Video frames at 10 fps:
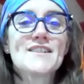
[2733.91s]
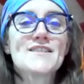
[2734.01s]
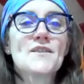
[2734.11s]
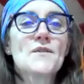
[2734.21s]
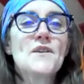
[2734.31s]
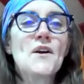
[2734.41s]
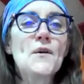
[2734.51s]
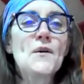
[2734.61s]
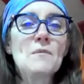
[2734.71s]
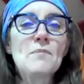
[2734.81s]
So
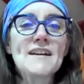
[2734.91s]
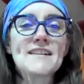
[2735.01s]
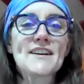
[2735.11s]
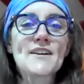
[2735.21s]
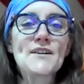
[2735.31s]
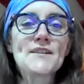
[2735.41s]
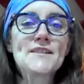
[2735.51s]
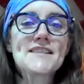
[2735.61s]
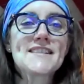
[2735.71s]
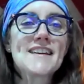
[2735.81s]
yogi
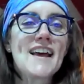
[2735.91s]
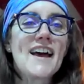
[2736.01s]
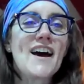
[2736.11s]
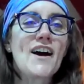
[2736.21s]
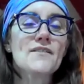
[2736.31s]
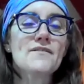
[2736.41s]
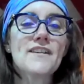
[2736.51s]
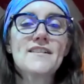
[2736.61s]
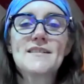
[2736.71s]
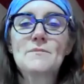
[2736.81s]
bicycles are
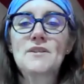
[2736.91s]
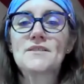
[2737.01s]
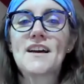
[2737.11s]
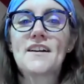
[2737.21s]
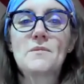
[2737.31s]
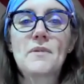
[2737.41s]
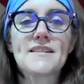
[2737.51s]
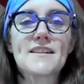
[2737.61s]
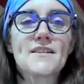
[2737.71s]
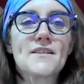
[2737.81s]
very similar to other
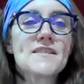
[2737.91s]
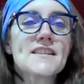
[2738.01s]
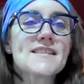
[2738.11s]
bicycles.